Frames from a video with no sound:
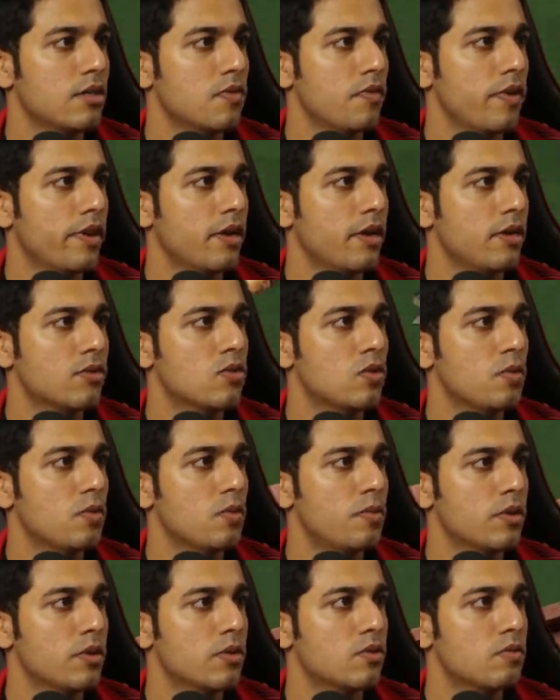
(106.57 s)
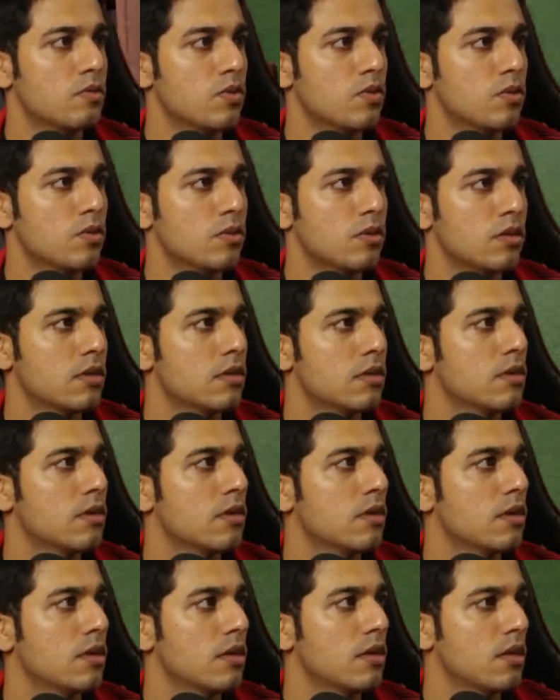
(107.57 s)
very super smooth.
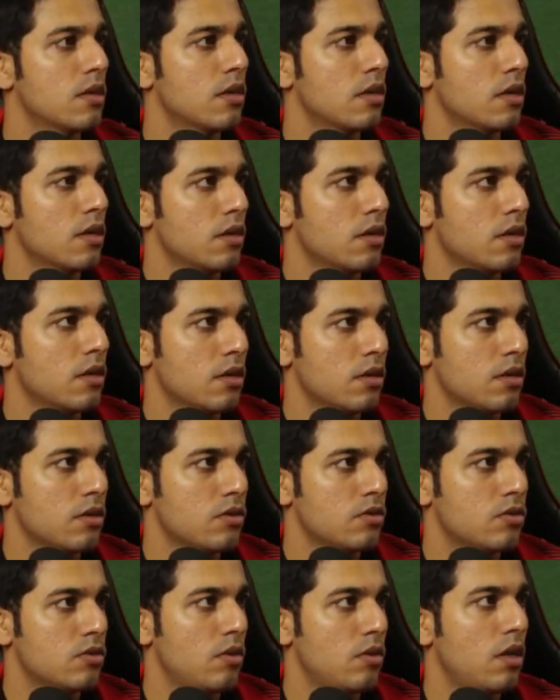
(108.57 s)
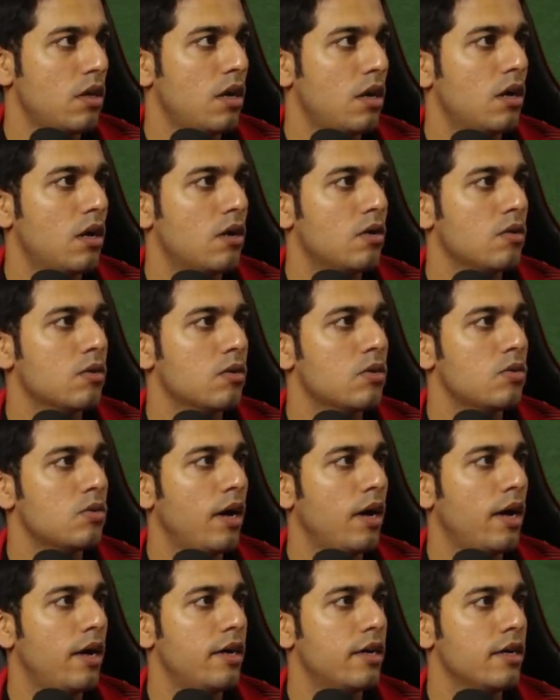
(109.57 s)
So now to
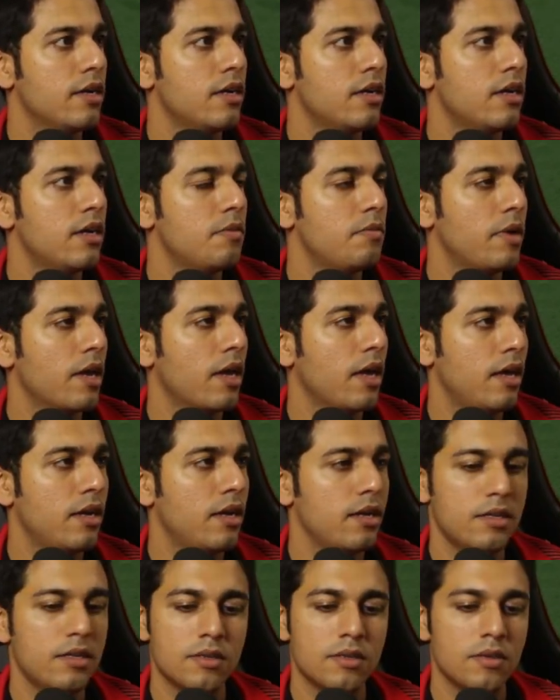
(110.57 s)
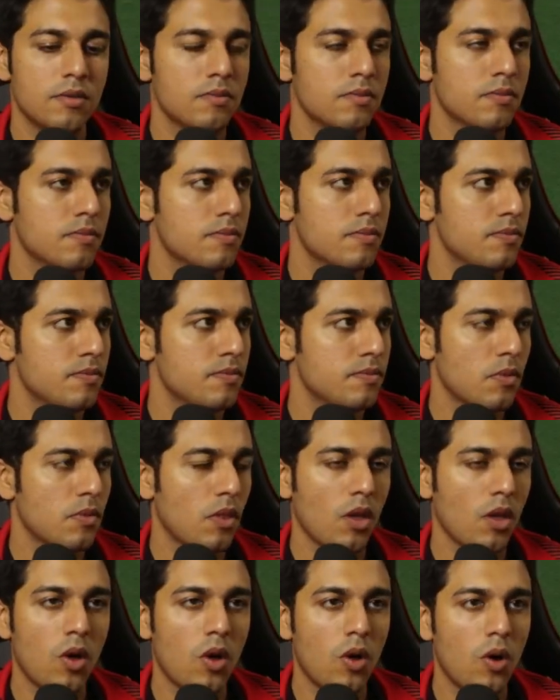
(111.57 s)
add a gun mechanism,
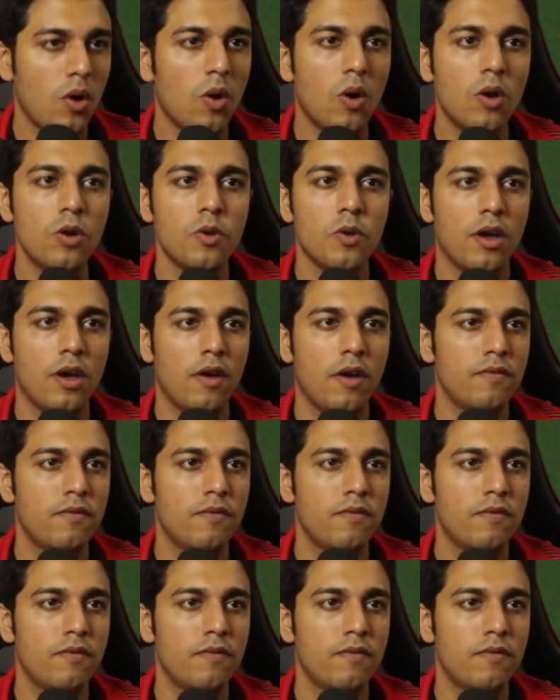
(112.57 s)
all you have